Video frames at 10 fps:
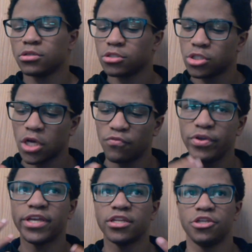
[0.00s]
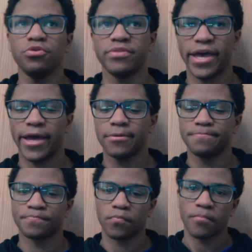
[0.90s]
So if we can do that,
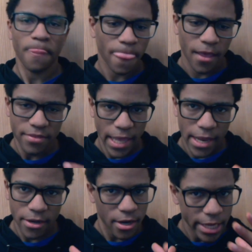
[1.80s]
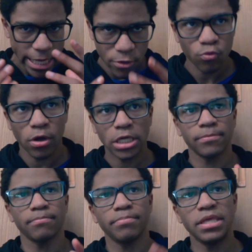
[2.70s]
then it
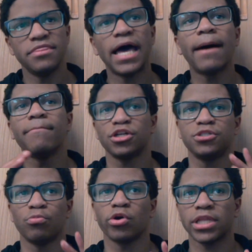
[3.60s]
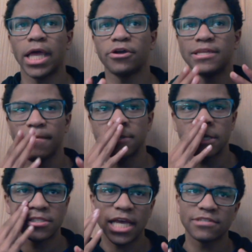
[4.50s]
will be that much more likely to be
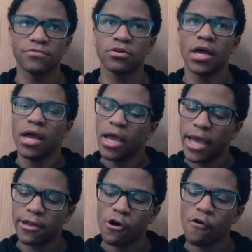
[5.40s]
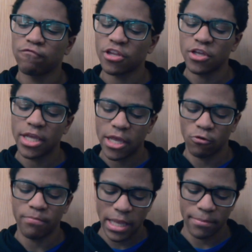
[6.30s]
successful, and hopefully it
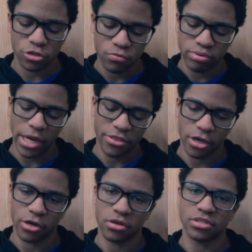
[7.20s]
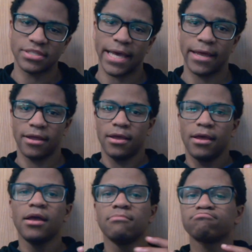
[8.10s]
will be able to break the curse that
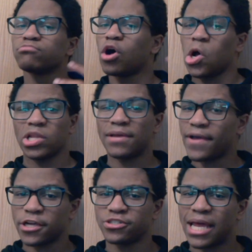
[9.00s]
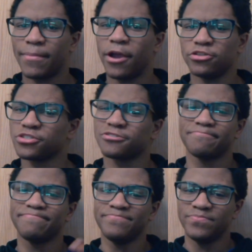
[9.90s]
all live action anime are just
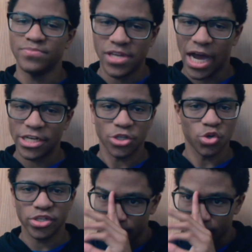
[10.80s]
not good.